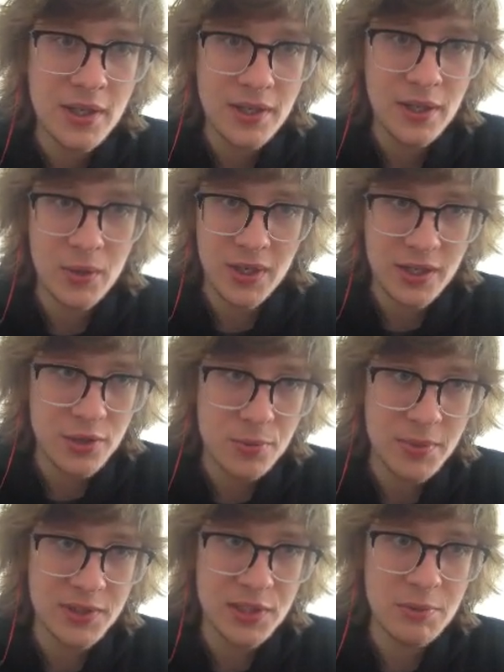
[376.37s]
Now again, you
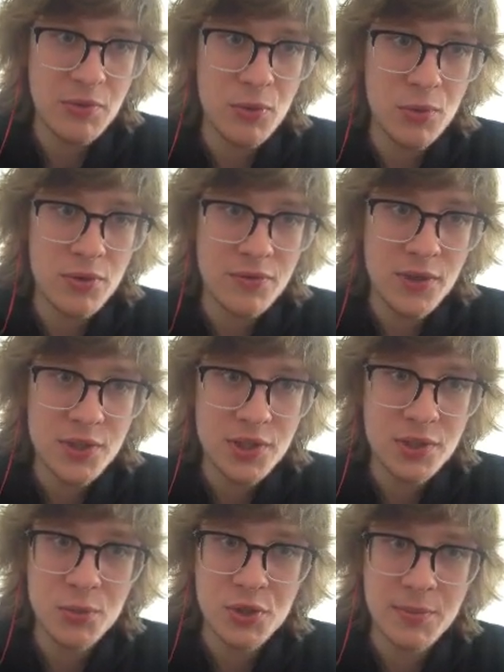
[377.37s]
put this before your
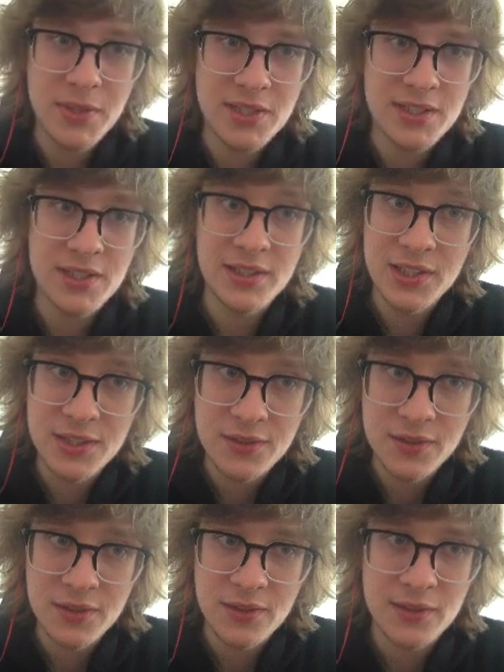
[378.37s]
function, which means that
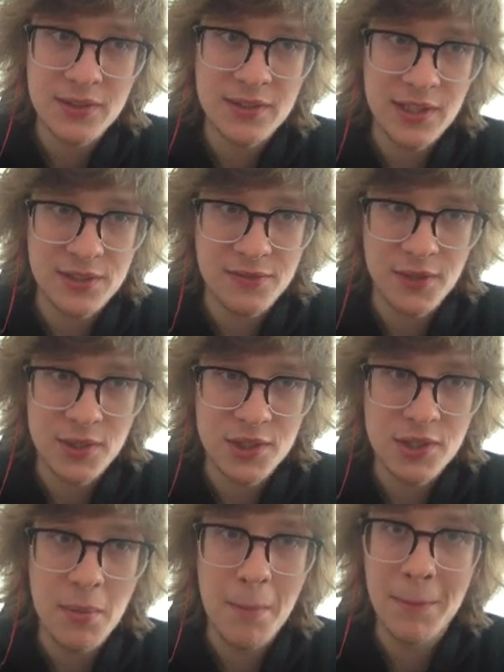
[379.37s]
this test
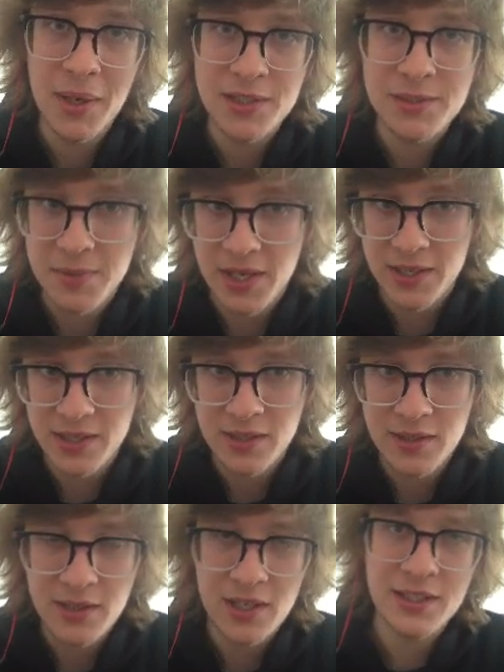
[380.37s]
function must panic,
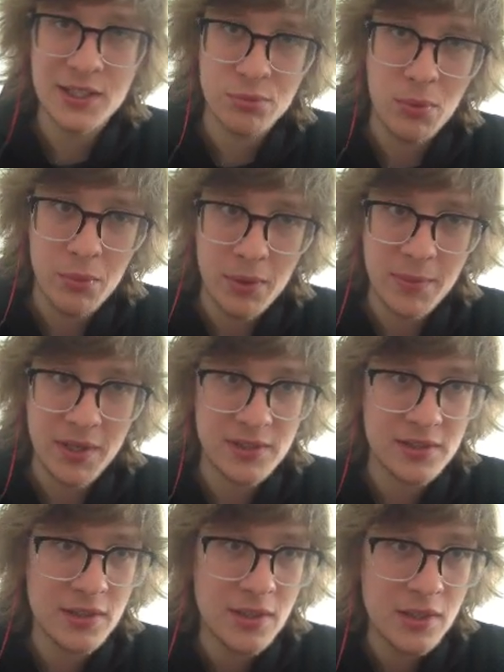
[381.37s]
and that's what I want to
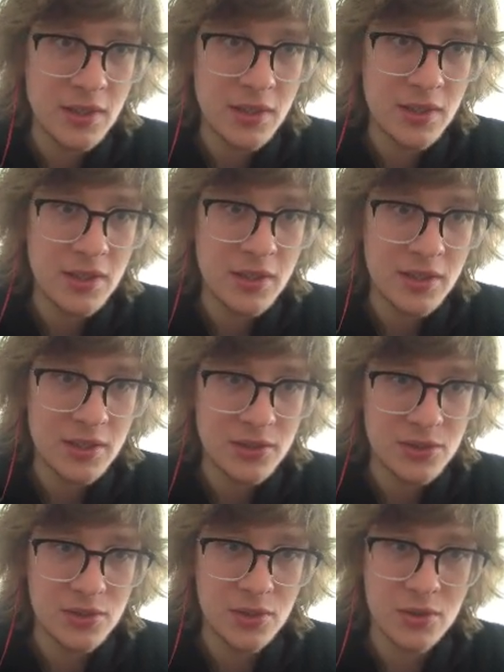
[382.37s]
pass.
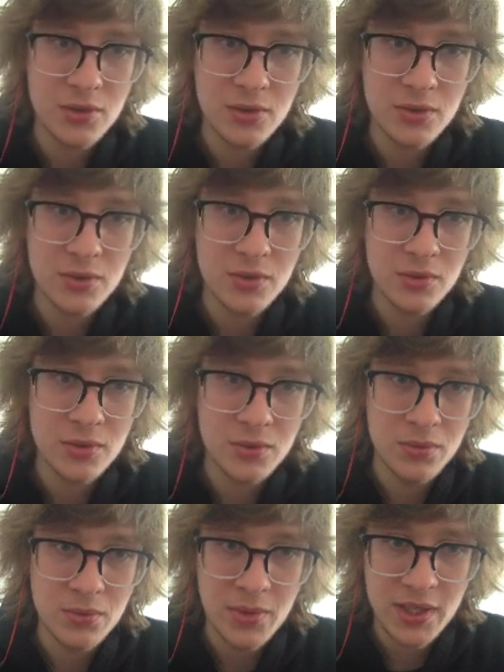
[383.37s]
So
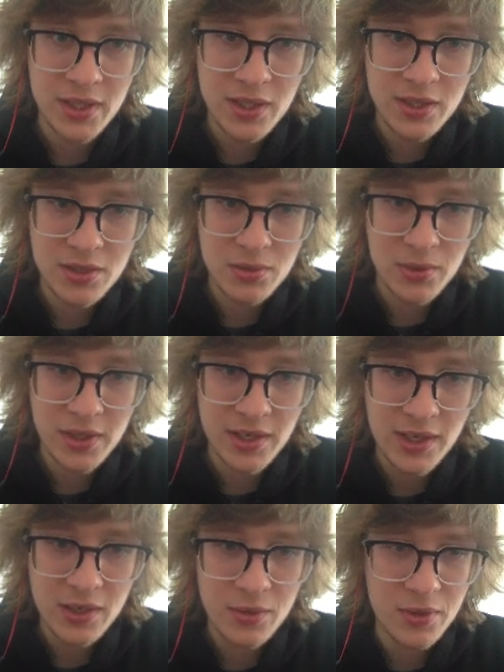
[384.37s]
right here, right
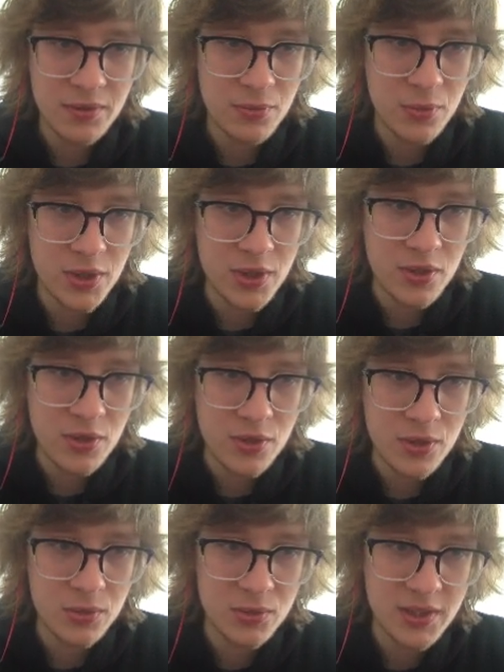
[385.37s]
now, if we
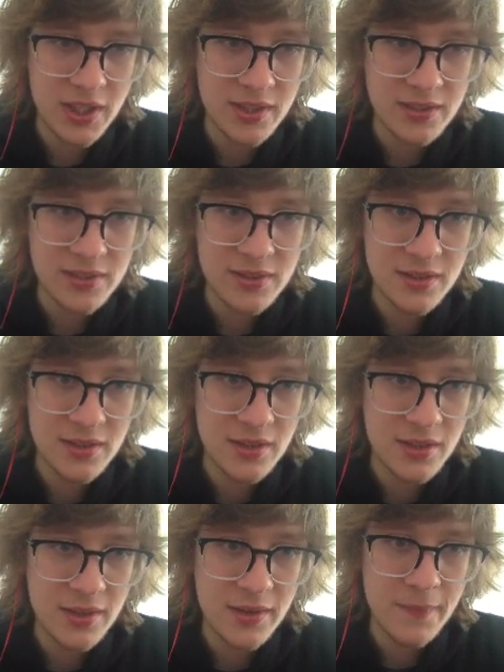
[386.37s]
cargo test,
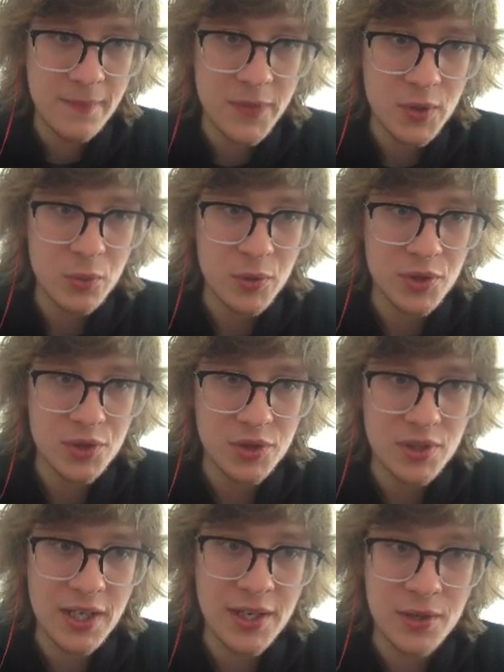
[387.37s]
we
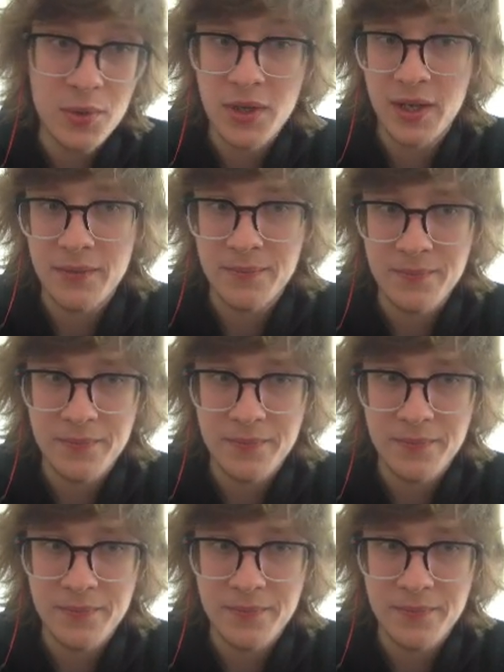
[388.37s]
should get an OK.